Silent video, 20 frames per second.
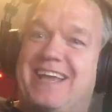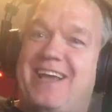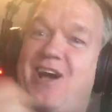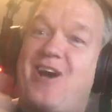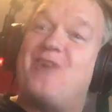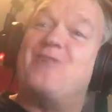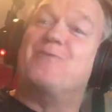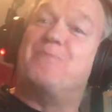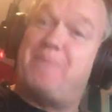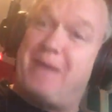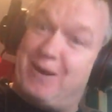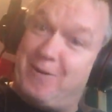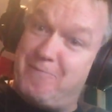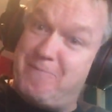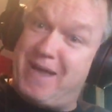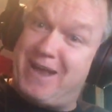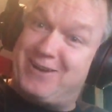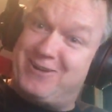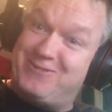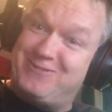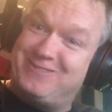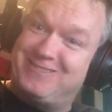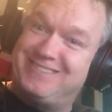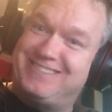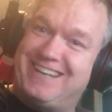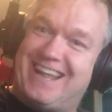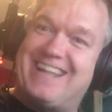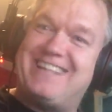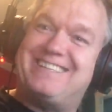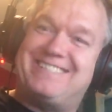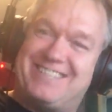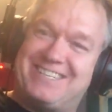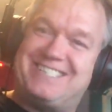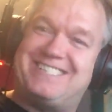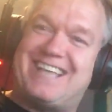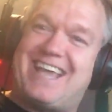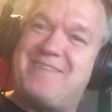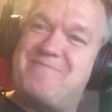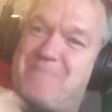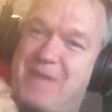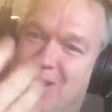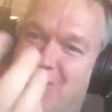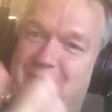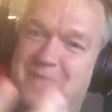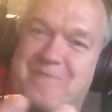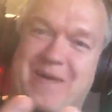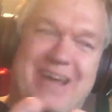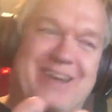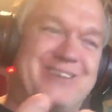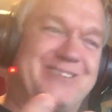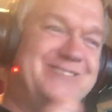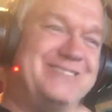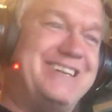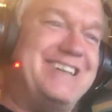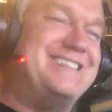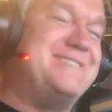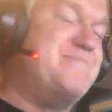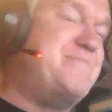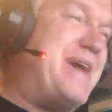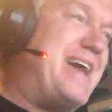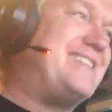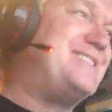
When they say, oh, bet on Beto, like just say bet on Beto. It's